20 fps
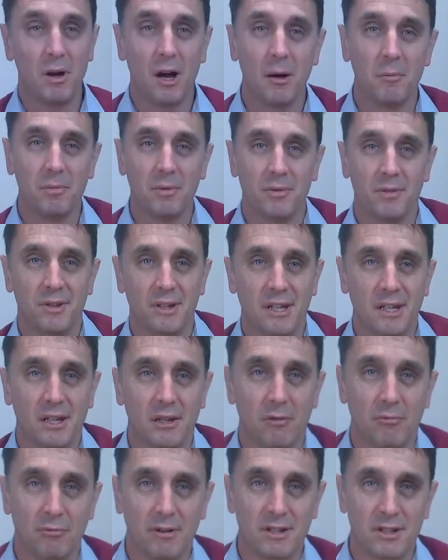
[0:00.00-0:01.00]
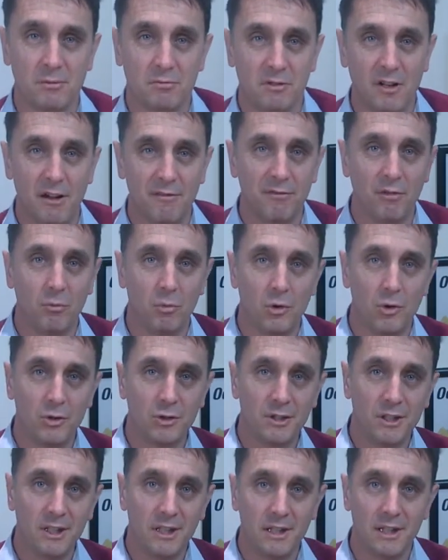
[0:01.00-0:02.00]
up the reservoir for
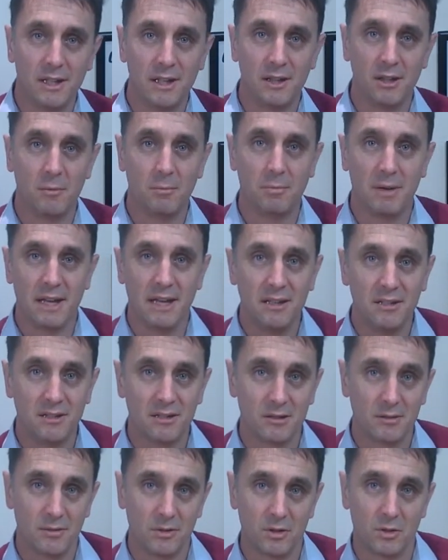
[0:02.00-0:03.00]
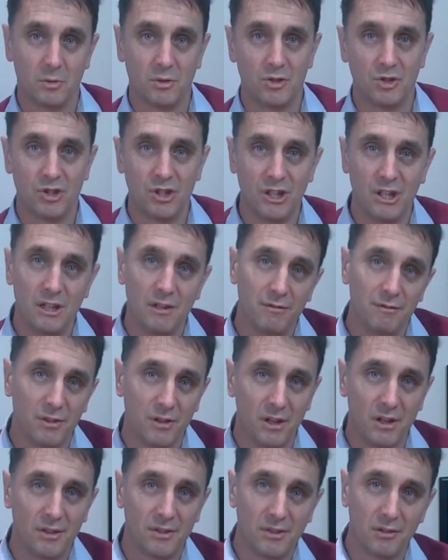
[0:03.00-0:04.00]
water in the base to achieve
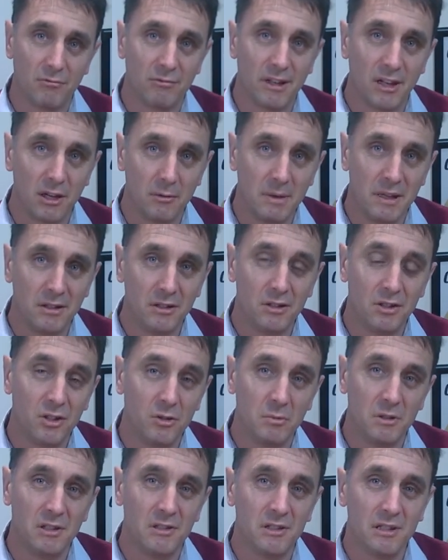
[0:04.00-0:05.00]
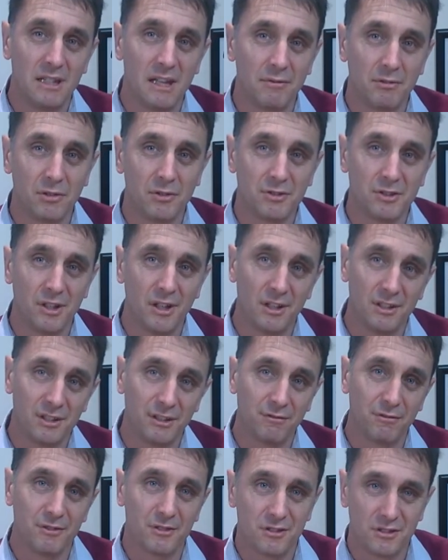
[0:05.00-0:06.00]
the recommended humidity levels at
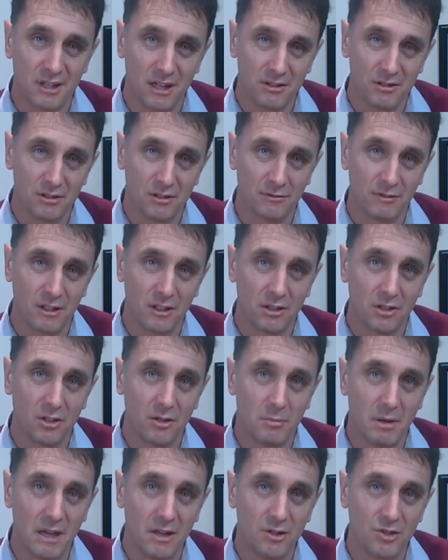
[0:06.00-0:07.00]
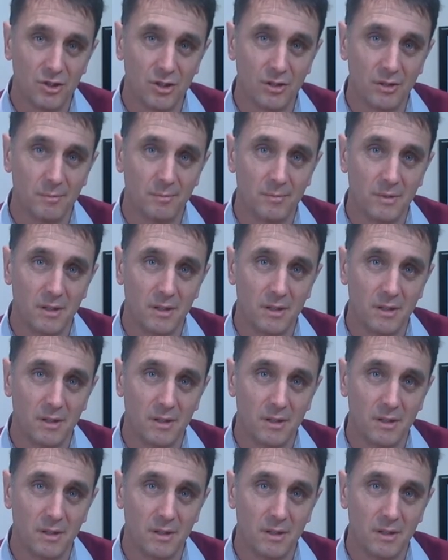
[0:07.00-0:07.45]
different stages of incubation.